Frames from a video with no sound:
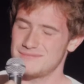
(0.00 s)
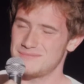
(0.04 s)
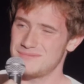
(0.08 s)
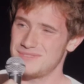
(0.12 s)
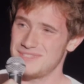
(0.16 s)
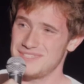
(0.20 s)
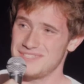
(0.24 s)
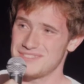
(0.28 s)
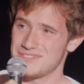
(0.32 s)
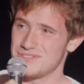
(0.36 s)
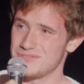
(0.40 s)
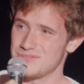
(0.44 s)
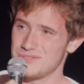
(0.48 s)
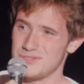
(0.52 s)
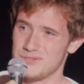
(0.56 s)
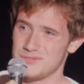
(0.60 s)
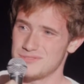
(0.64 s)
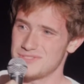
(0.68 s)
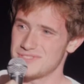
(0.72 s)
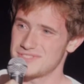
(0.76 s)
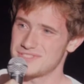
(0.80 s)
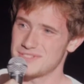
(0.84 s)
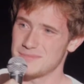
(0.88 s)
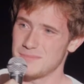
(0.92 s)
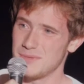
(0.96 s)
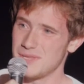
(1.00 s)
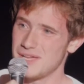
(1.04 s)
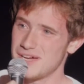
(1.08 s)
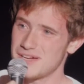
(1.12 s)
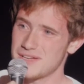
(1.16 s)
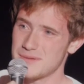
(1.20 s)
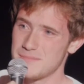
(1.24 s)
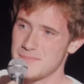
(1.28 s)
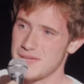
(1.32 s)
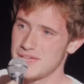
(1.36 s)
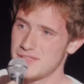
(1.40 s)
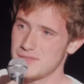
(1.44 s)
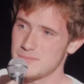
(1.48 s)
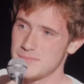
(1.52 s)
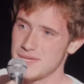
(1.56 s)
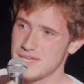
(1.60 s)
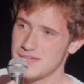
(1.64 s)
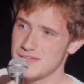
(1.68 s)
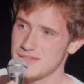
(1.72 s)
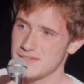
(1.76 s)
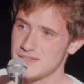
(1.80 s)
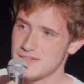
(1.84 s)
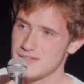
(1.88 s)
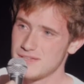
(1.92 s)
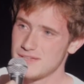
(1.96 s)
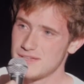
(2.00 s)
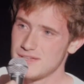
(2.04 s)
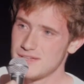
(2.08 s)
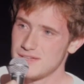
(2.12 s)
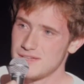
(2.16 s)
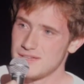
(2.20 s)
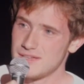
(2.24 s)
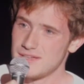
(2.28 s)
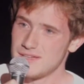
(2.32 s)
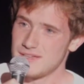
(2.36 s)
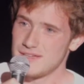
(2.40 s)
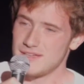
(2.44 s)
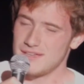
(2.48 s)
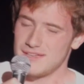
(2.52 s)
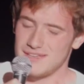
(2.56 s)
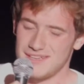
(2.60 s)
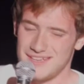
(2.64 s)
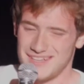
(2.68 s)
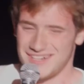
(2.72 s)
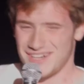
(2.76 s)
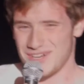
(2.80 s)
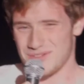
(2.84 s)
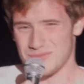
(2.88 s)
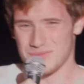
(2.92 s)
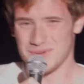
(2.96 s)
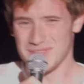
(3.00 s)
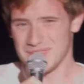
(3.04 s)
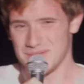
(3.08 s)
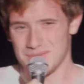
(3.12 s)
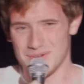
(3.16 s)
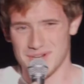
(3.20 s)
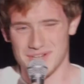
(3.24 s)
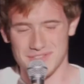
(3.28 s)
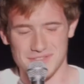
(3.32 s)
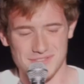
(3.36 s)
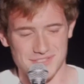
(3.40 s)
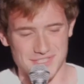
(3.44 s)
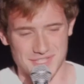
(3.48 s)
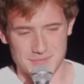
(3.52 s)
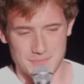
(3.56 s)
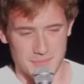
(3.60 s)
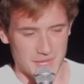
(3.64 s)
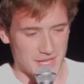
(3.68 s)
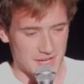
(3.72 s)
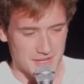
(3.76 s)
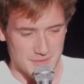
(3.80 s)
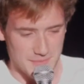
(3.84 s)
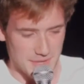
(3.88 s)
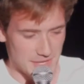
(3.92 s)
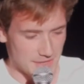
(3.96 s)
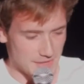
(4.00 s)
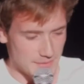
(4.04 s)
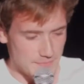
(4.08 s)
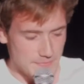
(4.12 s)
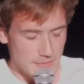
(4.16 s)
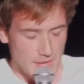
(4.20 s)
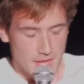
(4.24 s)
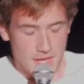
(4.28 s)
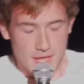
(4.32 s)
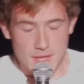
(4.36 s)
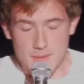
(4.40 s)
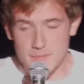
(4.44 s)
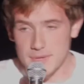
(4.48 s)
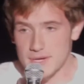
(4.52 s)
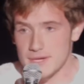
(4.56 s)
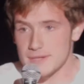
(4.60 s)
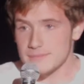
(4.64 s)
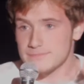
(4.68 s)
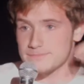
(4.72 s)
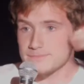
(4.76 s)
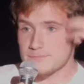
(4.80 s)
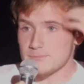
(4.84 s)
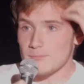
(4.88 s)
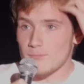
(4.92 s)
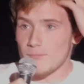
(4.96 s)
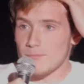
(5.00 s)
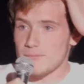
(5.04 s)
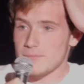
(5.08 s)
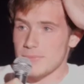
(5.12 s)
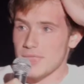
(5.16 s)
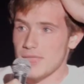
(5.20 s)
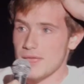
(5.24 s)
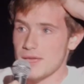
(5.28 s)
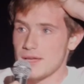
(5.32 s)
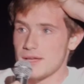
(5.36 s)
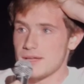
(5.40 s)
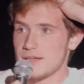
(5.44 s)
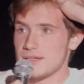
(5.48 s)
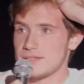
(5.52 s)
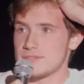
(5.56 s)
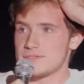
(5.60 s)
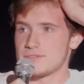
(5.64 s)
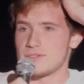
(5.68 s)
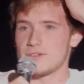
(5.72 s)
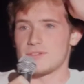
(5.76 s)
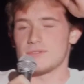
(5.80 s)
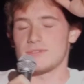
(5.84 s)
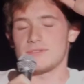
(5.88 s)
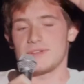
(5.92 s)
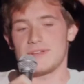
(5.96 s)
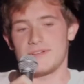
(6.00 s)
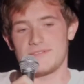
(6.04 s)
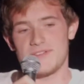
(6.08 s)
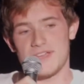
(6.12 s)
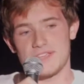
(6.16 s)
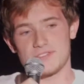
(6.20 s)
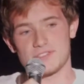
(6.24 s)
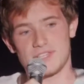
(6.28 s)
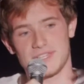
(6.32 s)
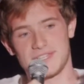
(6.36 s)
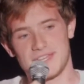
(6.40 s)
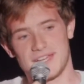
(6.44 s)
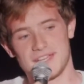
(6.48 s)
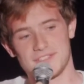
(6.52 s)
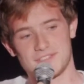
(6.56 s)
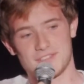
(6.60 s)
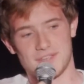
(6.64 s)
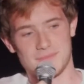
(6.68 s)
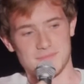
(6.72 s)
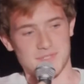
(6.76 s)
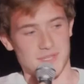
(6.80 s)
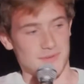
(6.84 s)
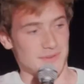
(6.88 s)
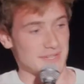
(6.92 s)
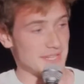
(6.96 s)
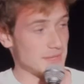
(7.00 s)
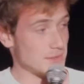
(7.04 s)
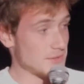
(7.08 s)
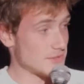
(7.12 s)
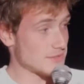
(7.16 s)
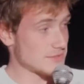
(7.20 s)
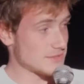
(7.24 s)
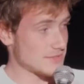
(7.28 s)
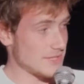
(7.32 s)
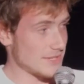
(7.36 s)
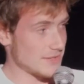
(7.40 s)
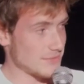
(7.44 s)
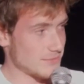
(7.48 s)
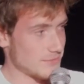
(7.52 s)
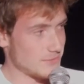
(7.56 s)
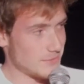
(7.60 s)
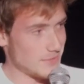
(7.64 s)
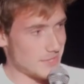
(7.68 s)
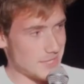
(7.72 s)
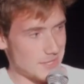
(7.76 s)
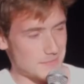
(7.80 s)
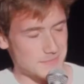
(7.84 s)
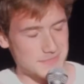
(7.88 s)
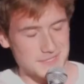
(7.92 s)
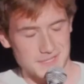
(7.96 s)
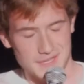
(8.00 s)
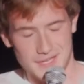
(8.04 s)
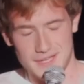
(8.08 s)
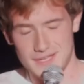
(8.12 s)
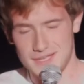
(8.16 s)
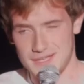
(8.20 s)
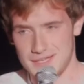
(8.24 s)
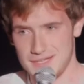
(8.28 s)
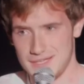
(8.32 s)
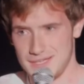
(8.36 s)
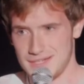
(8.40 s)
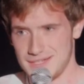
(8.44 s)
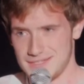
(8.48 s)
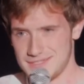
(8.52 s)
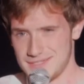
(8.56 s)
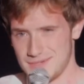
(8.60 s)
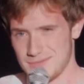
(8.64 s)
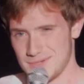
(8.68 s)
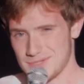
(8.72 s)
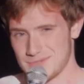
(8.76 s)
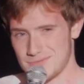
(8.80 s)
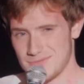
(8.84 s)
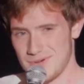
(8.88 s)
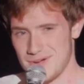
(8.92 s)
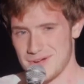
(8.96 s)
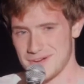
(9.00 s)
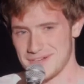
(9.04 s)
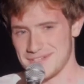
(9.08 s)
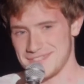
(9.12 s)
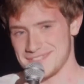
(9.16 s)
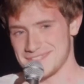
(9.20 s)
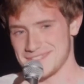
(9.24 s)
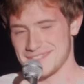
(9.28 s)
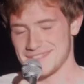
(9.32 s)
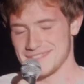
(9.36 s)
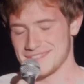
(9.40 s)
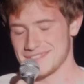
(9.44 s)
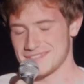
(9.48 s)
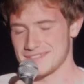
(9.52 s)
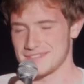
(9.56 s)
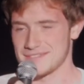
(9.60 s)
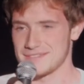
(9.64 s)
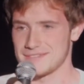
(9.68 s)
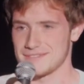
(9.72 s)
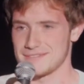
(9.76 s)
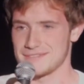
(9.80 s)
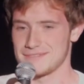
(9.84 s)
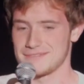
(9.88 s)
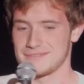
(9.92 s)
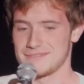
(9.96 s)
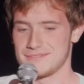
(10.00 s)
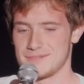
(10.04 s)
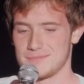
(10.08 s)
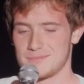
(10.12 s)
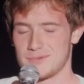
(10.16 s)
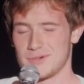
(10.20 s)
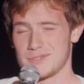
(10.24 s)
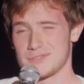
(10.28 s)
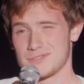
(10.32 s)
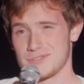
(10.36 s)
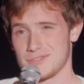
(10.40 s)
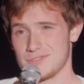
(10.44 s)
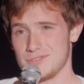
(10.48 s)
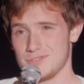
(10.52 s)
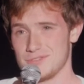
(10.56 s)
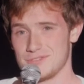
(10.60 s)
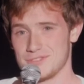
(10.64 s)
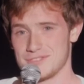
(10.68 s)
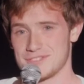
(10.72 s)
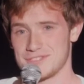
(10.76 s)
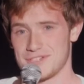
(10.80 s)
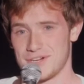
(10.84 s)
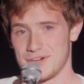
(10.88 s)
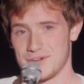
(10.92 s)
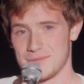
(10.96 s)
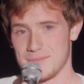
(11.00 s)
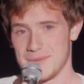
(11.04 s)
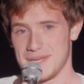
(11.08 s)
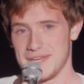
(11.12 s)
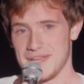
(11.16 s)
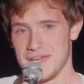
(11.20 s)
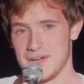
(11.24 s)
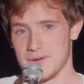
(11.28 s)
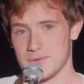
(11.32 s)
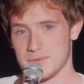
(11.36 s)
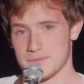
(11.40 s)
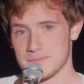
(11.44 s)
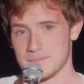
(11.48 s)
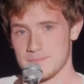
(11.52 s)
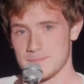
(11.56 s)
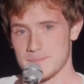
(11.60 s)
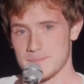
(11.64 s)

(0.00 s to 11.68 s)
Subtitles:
please don't use this to blackmail me. And I really want to blackmail them. But, so eventually Nigel comes out, and he looks like really upset, and I say, what's wrong? And he says, the prostitute just turned me down.